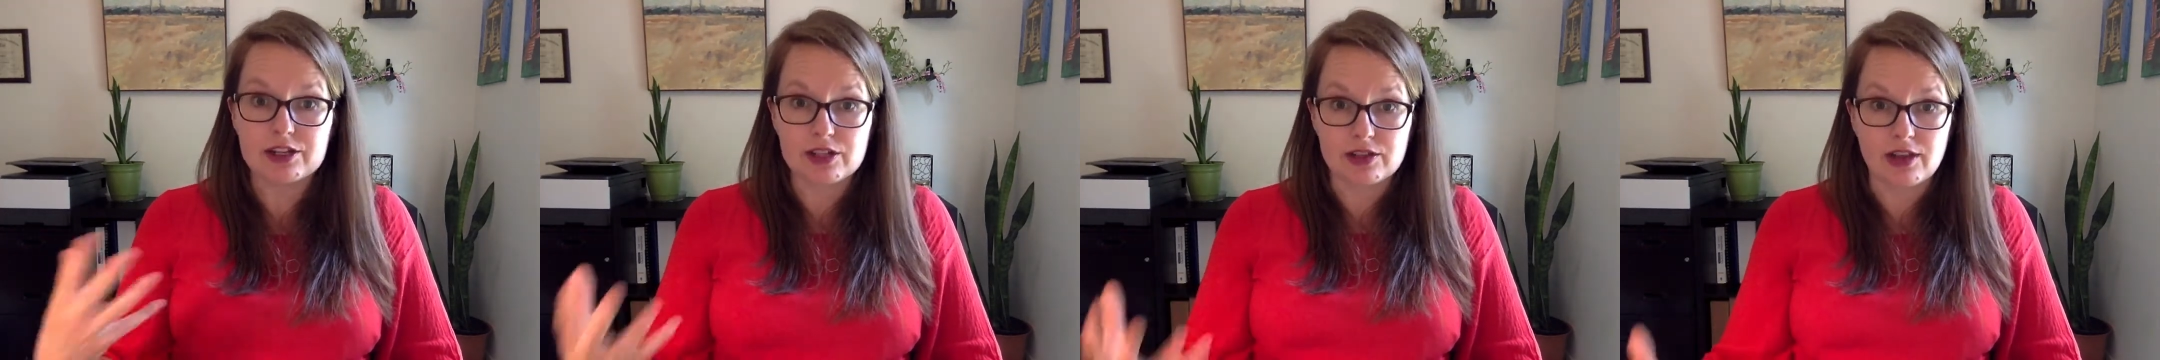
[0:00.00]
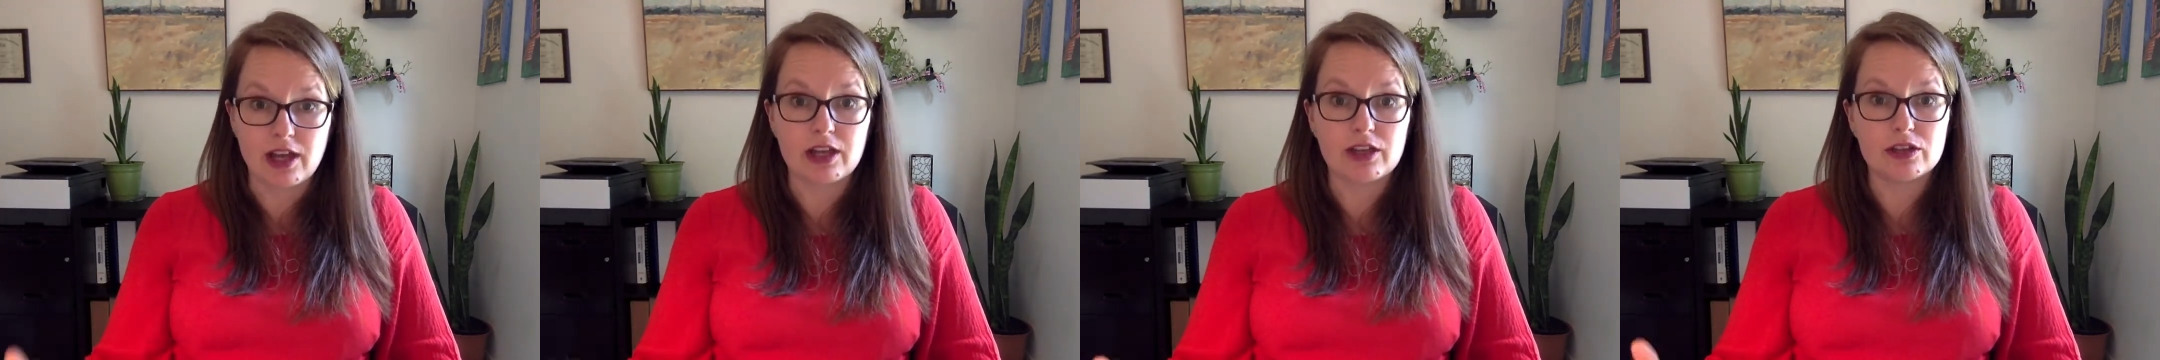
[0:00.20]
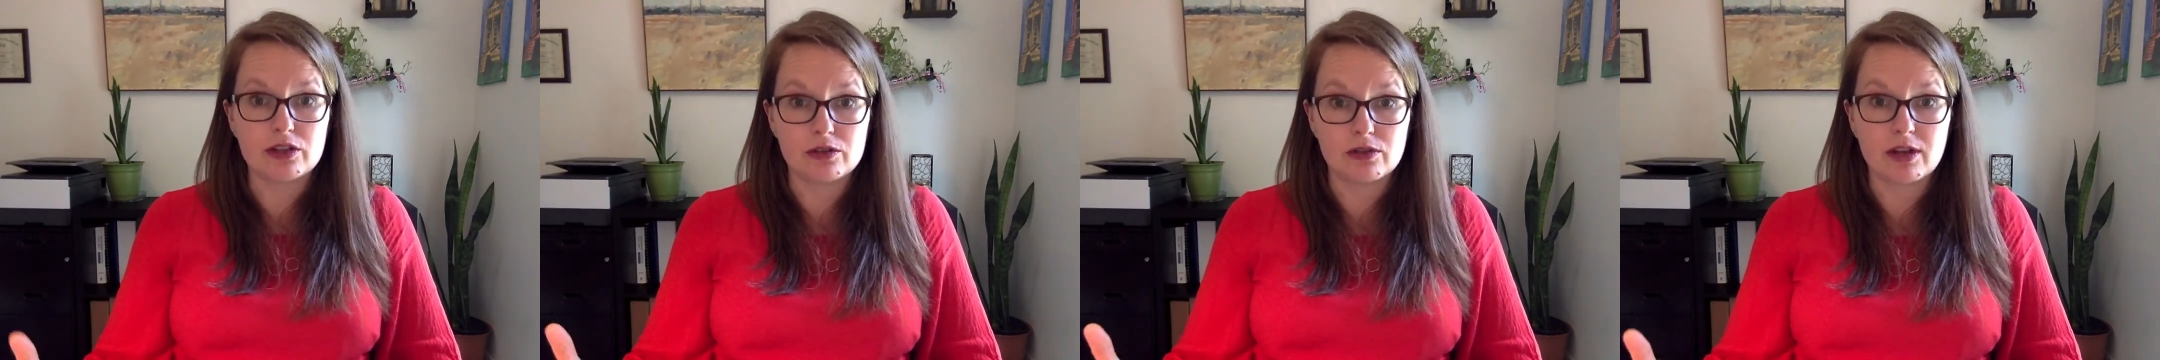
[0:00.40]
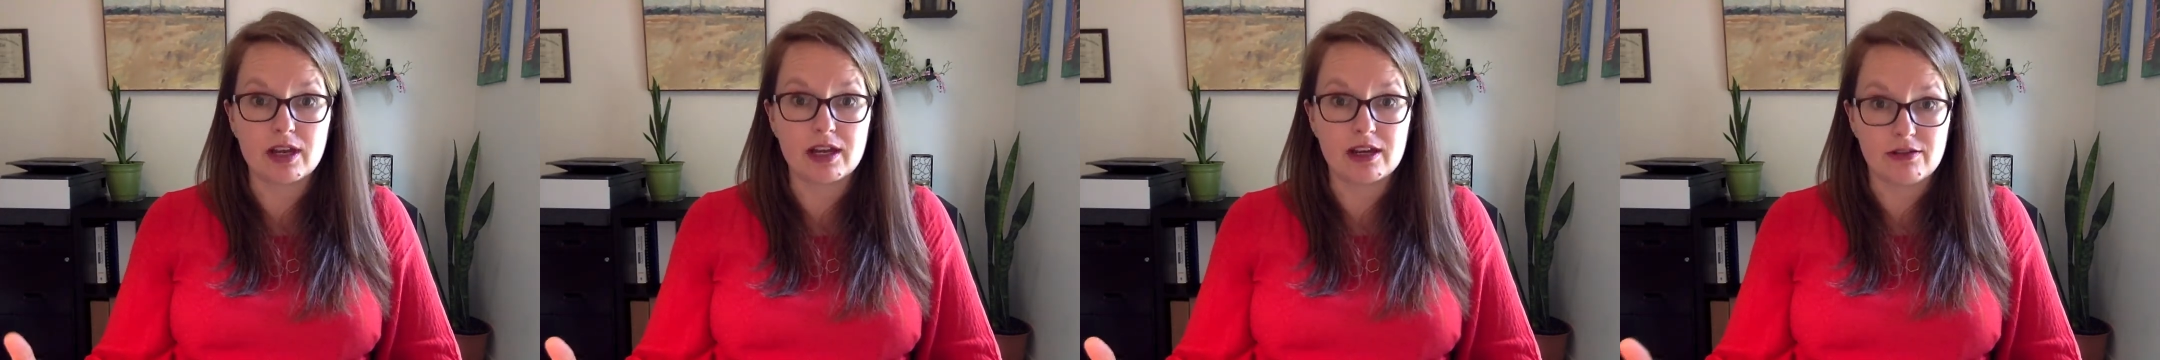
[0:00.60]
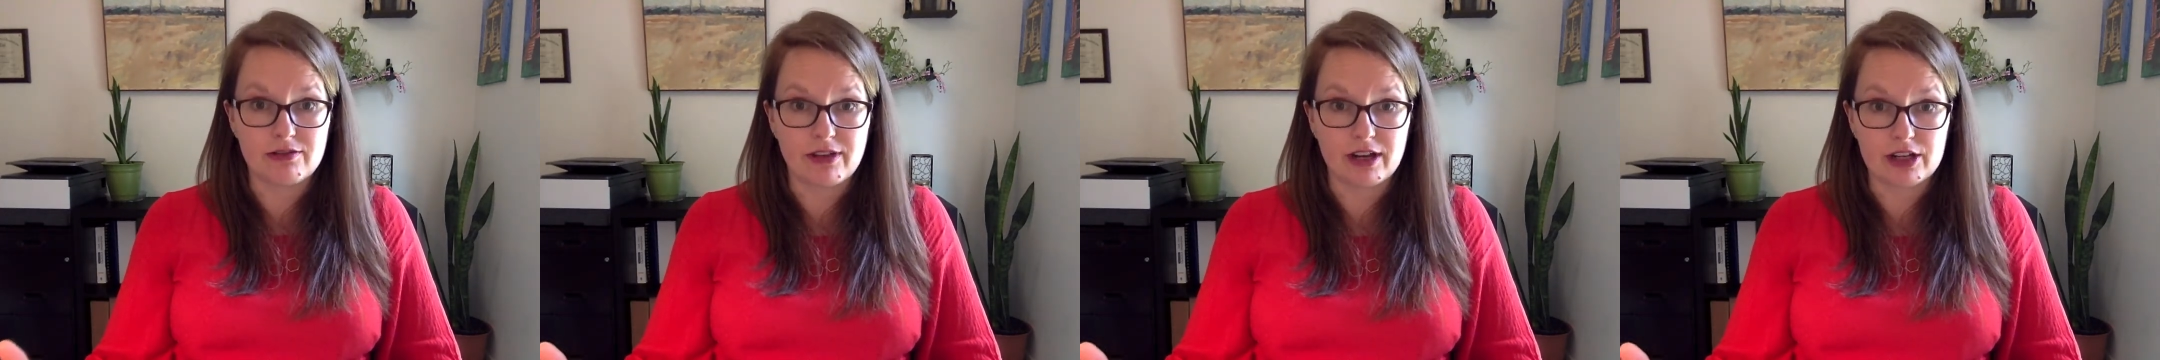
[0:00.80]
and that you can
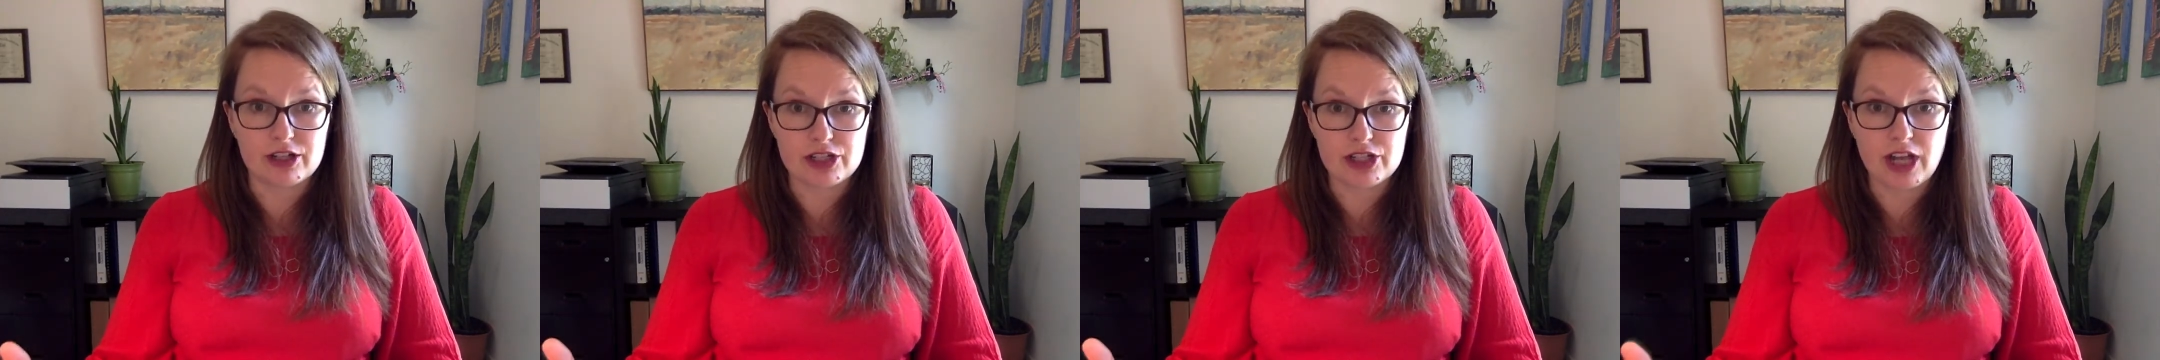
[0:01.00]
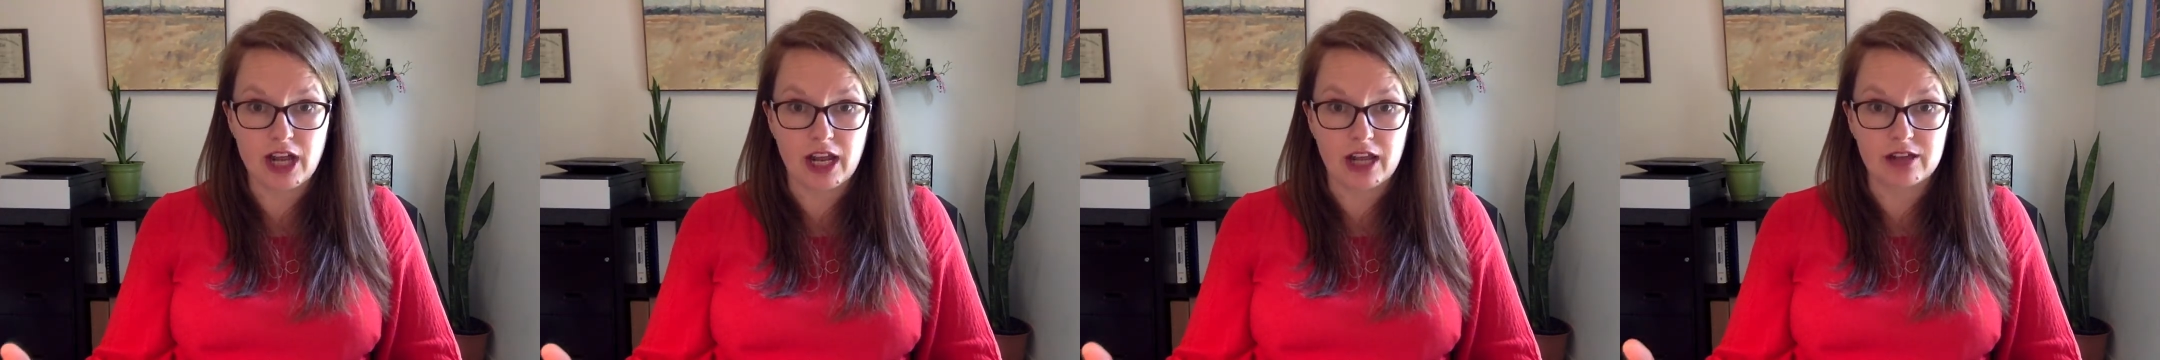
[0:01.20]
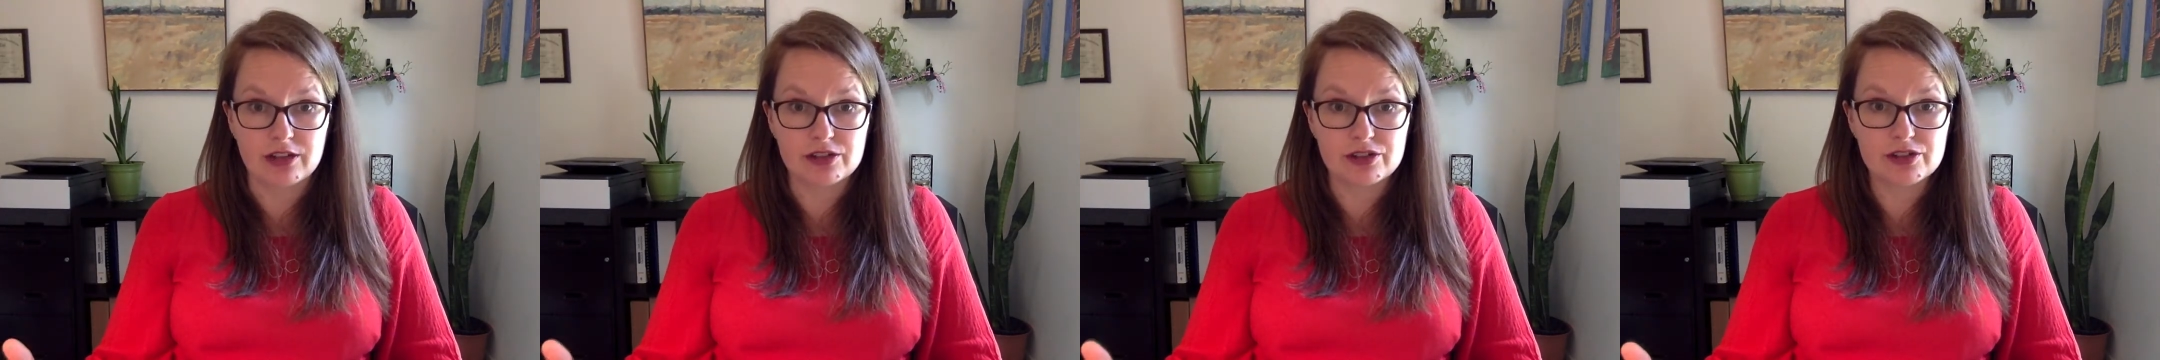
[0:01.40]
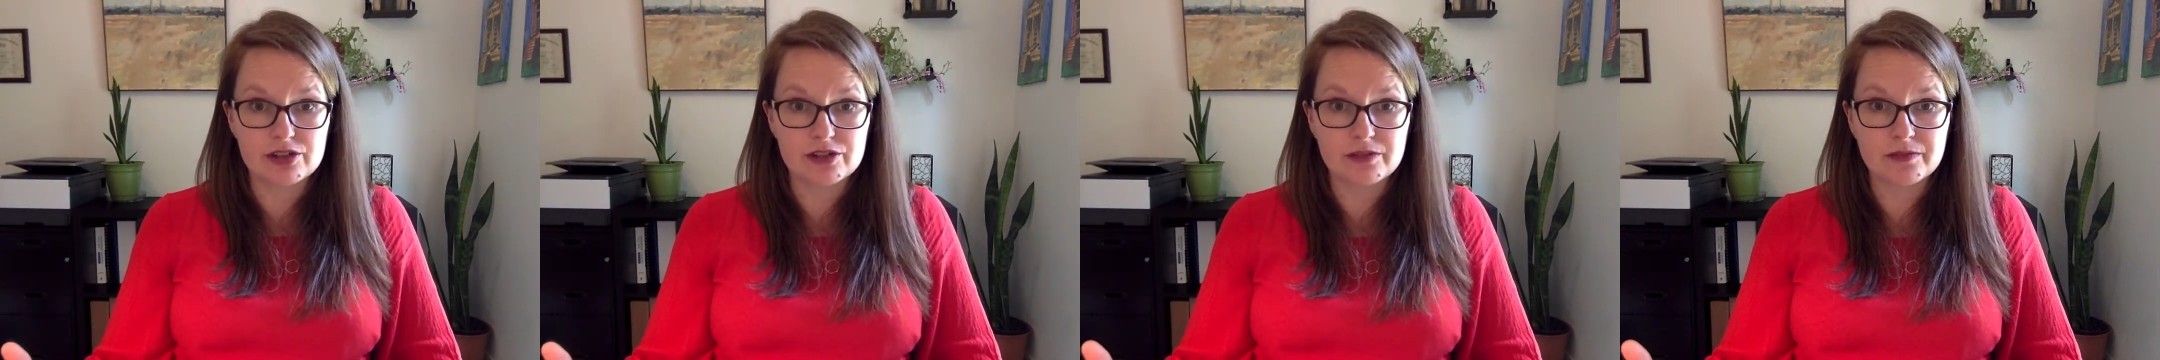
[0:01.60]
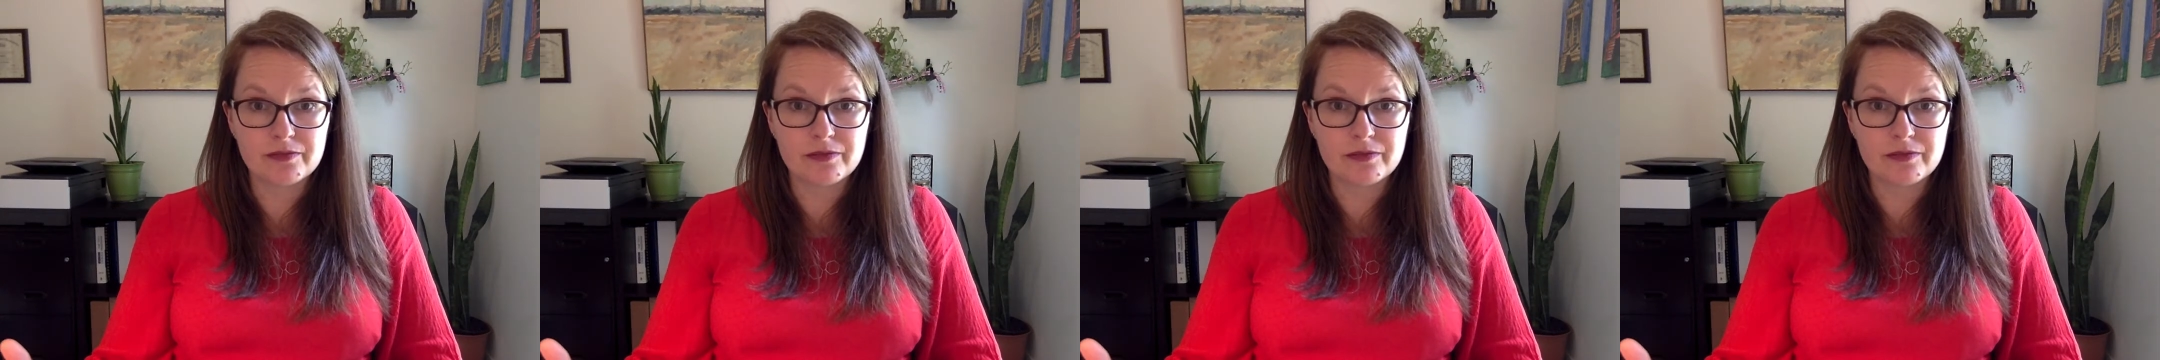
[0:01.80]
affect change.